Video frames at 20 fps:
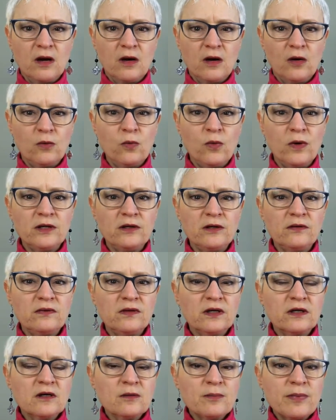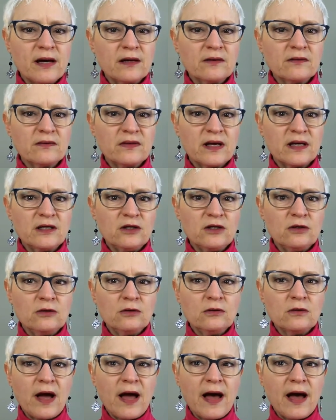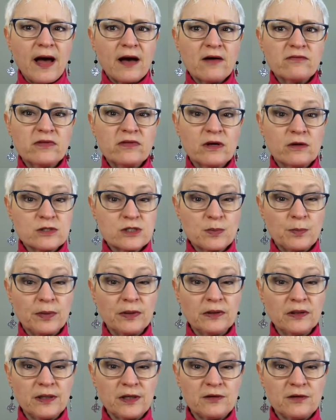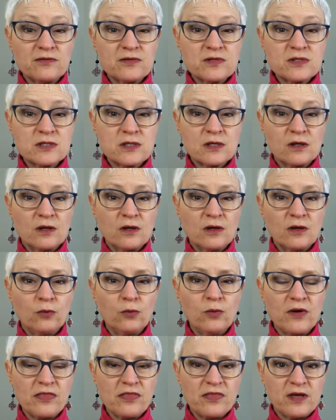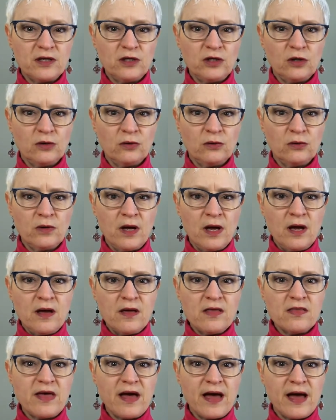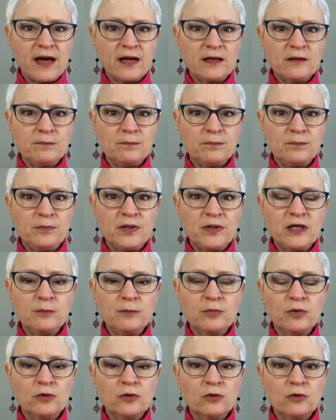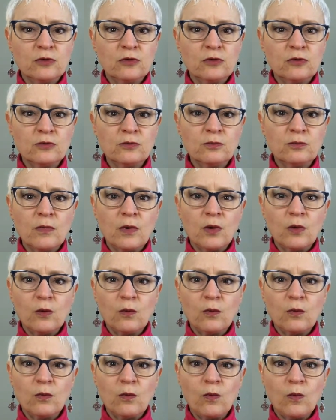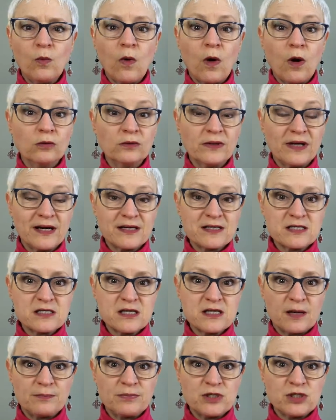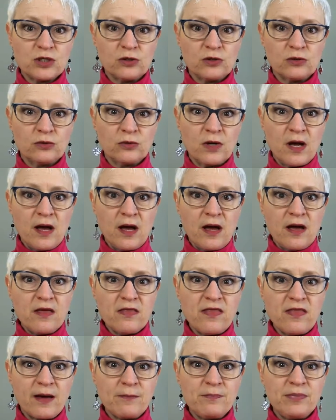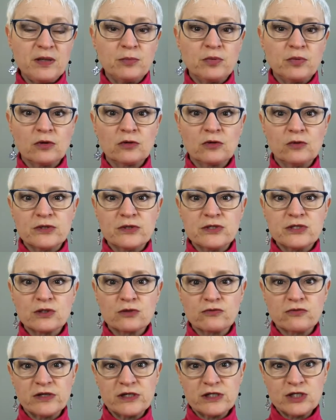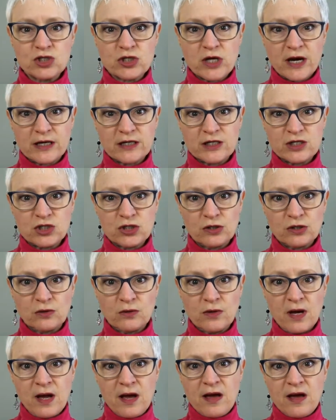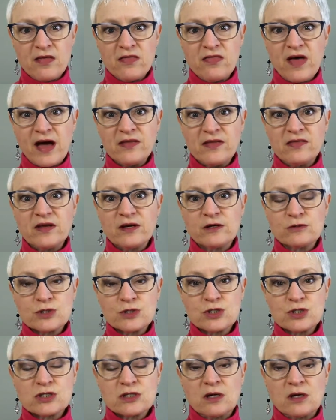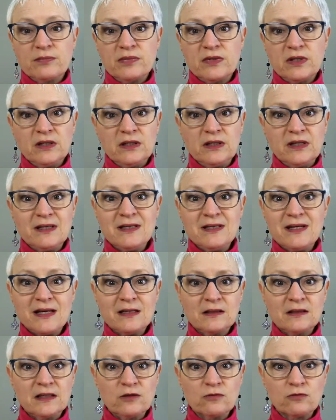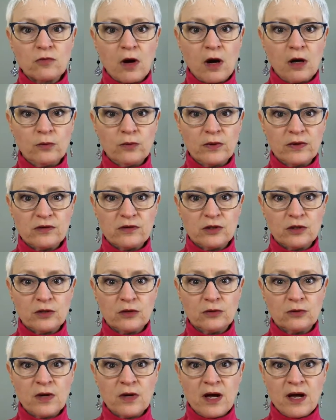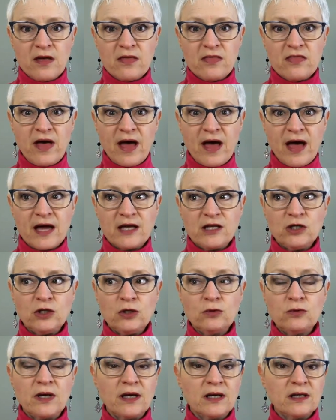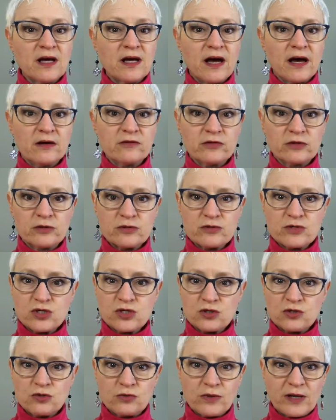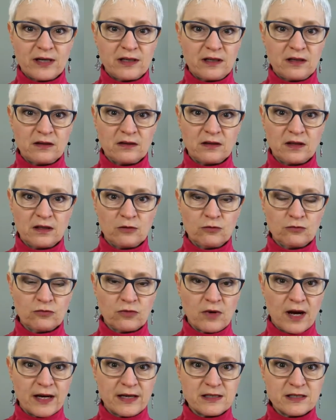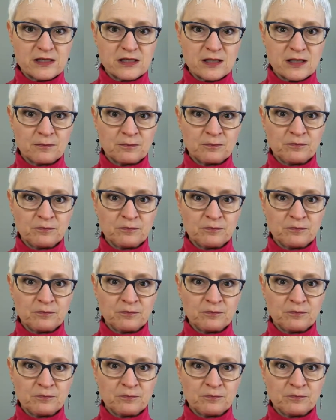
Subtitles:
What do you think about that you have those beliefs within you, that people won't accept you, that people are going to reject you, that there's something innately wrong with you, that you can't ever do anything right,